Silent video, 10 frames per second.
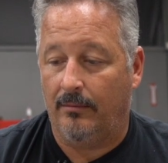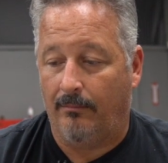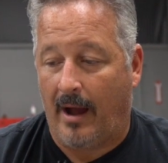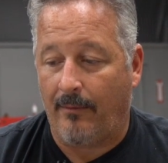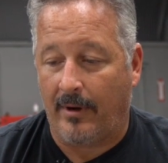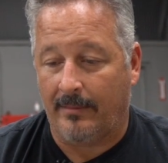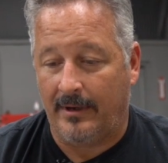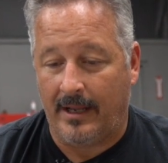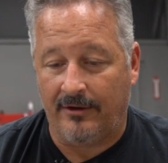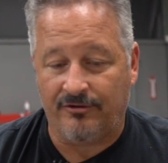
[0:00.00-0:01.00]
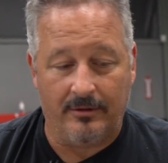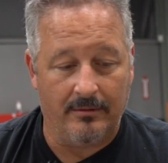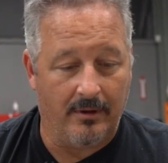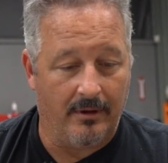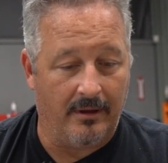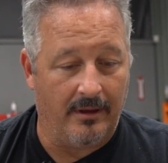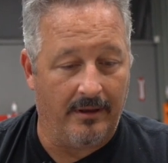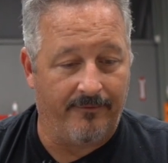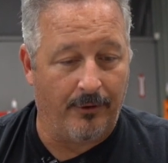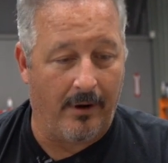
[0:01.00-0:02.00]
my recommendation,
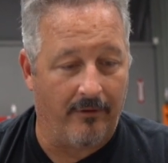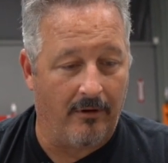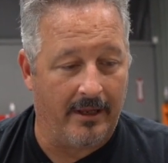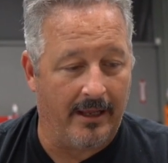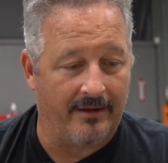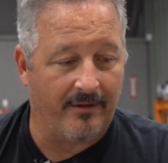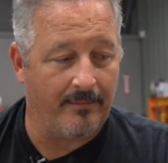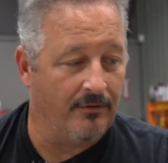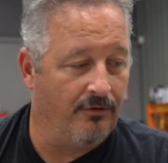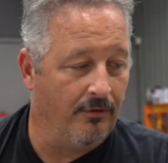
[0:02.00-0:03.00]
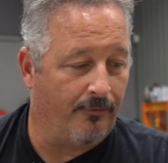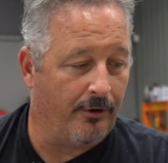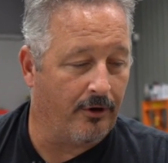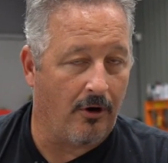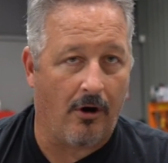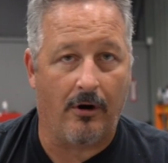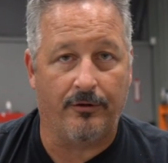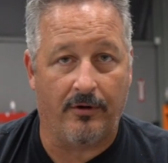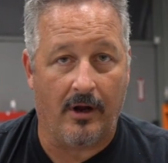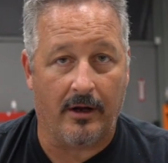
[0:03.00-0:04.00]
if you're ever looking at something to do for your car or
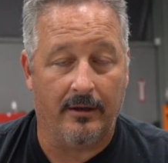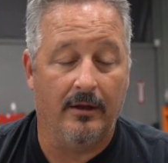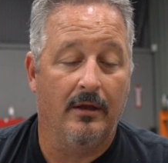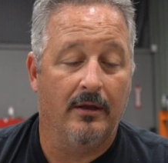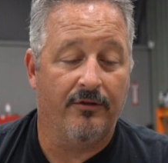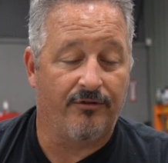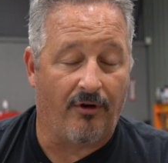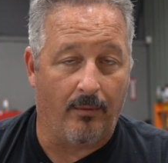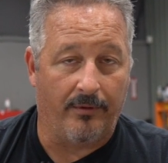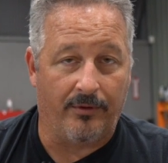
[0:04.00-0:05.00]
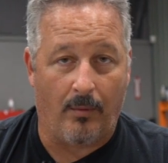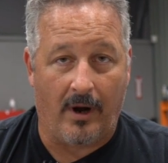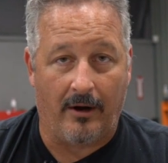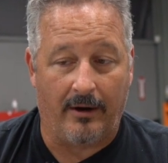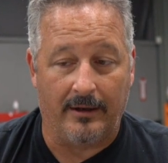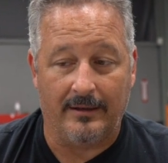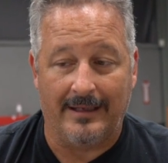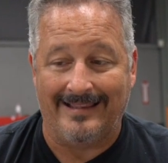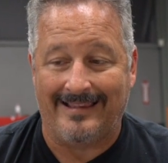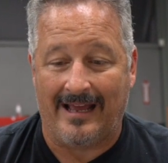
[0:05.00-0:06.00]
truck, start with the wiring.
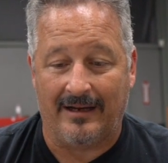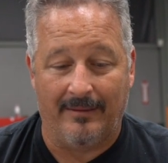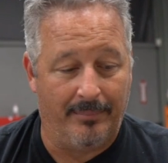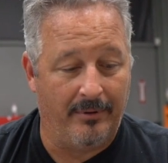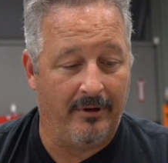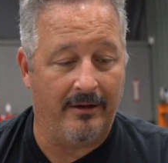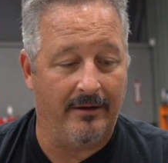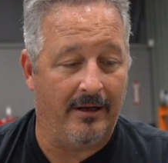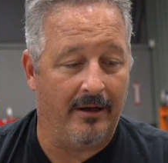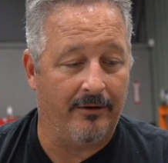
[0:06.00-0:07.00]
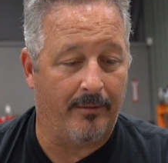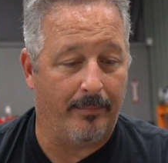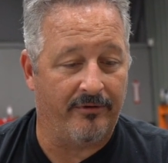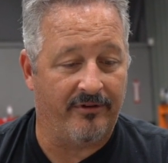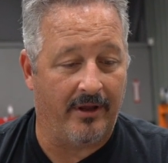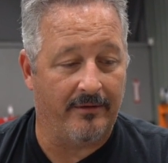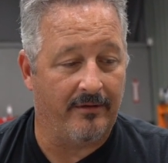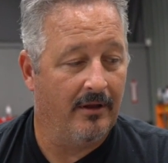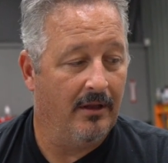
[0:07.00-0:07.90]
Get that completely 100%.